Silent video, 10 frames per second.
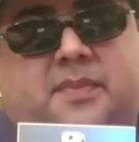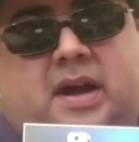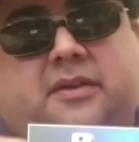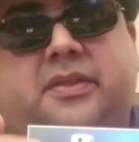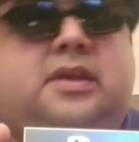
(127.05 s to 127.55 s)

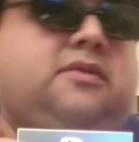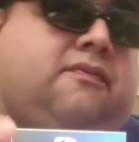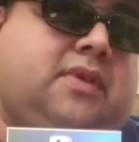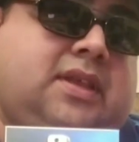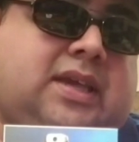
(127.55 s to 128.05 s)
bottle that you
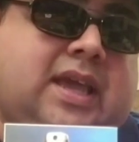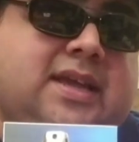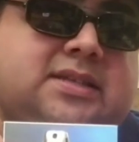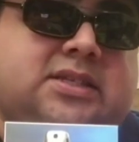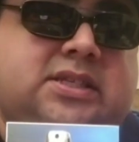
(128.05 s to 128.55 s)
really
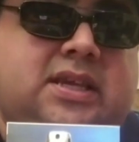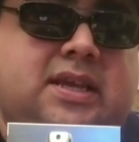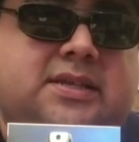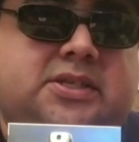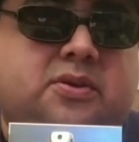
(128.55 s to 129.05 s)
can't see
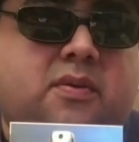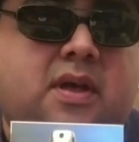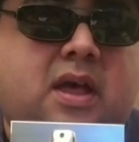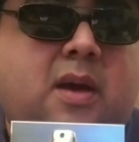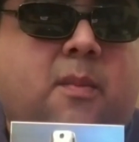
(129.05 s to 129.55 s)
into.
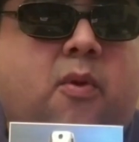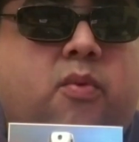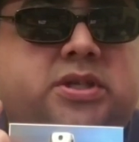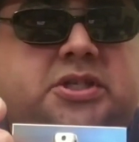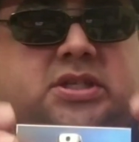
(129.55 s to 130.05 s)
But
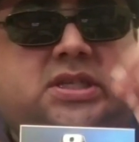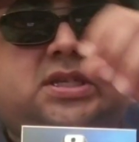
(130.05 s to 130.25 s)
once you